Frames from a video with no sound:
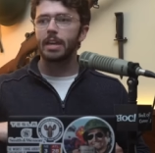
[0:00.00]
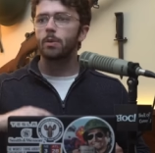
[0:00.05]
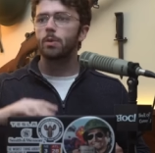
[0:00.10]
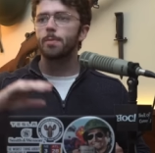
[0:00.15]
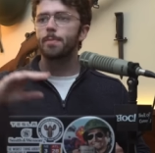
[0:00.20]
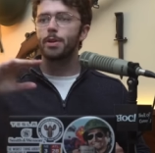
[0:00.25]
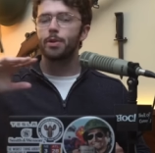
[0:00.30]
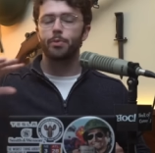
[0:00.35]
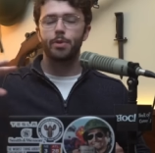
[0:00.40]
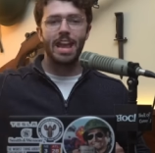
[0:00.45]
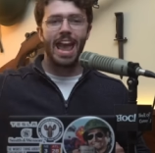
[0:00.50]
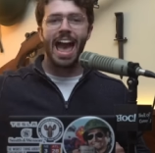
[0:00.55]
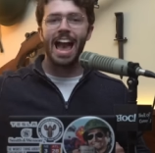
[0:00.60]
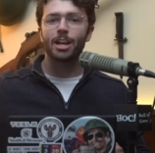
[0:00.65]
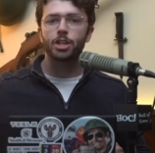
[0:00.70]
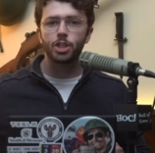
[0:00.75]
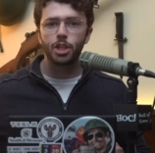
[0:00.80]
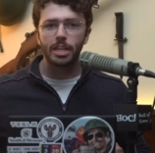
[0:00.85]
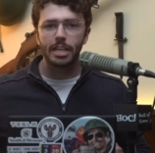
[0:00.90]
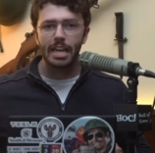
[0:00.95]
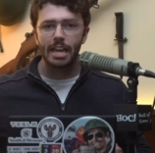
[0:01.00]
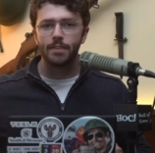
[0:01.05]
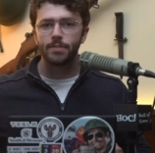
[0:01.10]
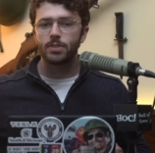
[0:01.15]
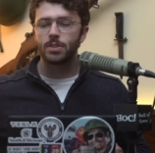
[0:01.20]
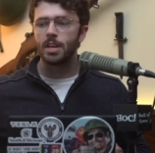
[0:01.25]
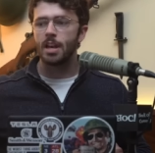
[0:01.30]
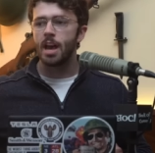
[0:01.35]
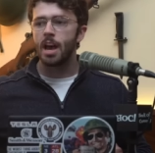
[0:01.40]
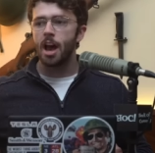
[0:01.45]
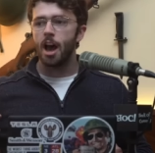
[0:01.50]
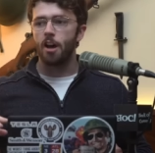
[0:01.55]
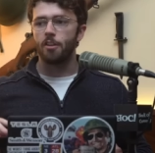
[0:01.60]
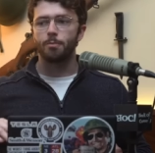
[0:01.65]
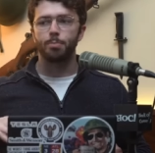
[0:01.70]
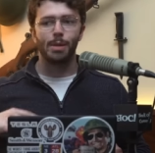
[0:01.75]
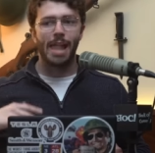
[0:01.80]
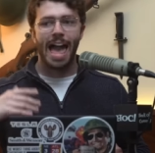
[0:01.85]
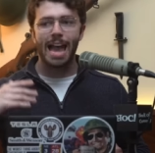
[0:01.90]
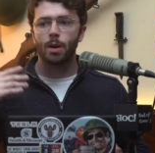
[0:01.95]
it would be reaction gifs of
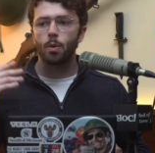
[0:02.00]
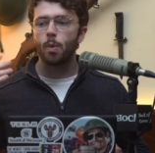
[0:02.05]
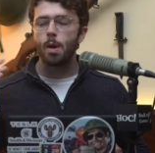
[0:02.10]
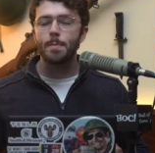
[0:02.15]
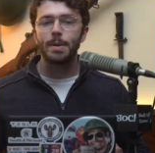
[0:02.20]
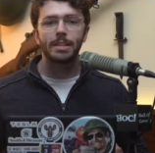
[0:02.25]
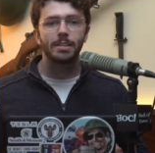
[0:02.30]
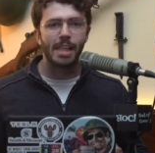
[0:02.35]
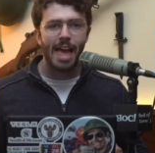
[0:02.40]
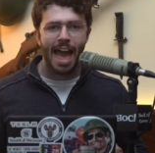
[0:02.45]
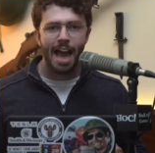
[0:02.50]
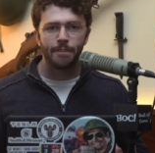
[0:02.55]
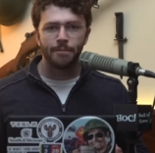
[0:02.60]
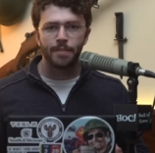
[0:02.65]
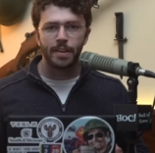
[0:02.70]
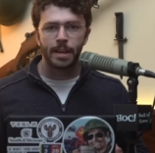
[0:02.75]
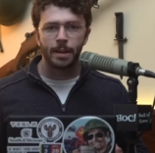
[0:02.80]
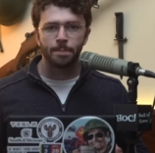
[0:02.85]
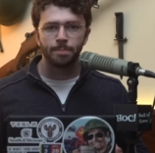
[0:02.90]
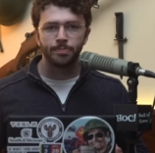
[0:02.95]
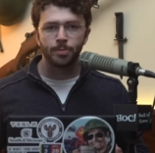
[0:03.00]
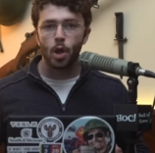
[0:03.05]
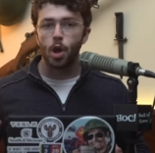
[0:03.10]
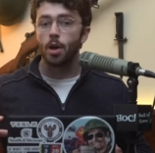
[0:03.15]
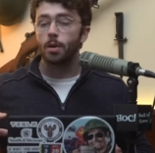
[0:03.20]
black women laughing,